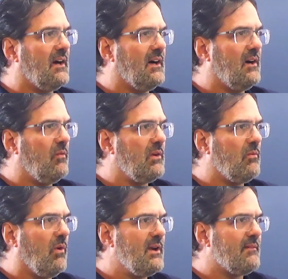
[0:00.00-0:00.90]

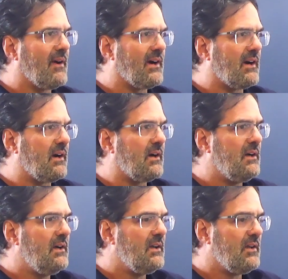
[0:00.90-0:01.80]
One of our
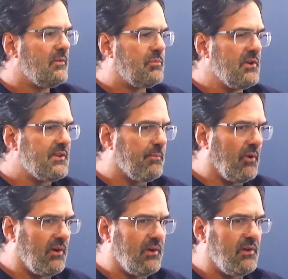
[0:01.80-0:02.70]

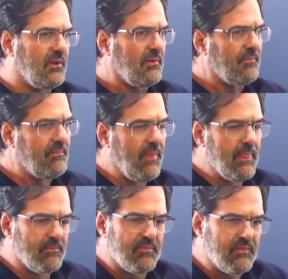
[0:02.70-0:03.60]
principal
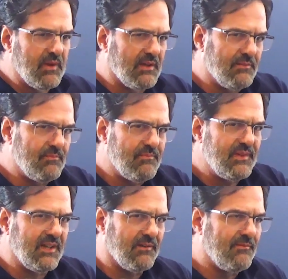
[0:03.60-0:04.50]

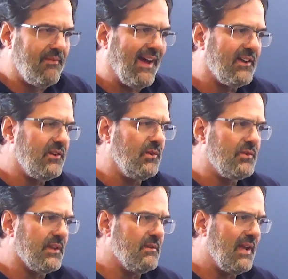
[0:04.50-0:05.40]

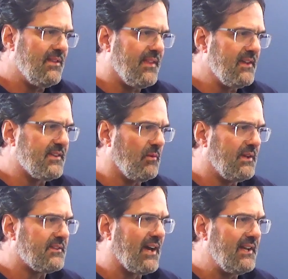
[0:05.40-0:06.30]
values and things that we
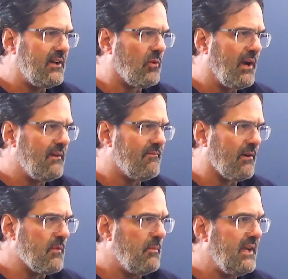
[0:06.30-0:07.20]
decided right
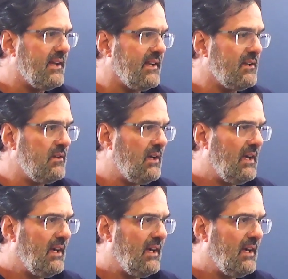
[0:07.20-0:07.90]
from the beginning